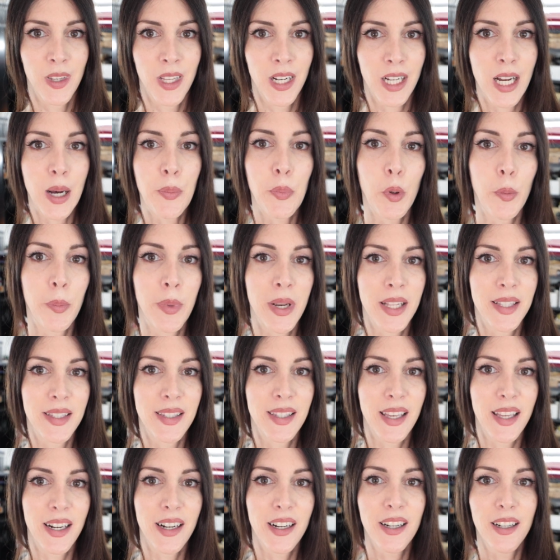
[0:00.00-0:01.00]
And a couple of minutes
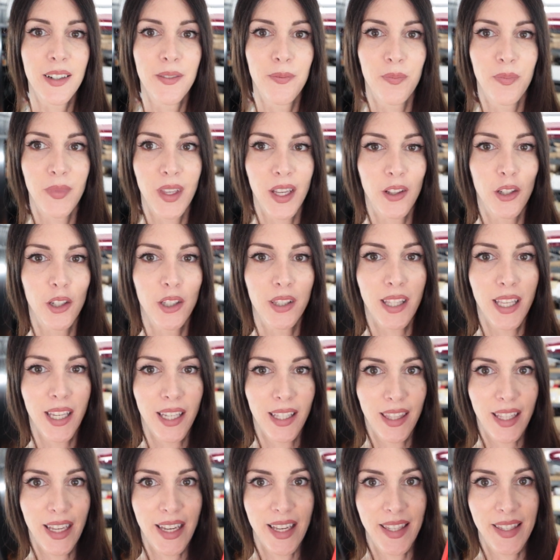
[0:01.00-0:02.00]
later, they looked
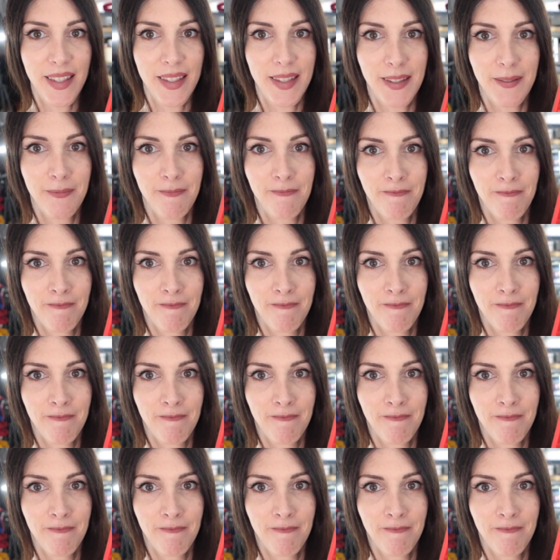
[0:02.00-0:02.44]
like this.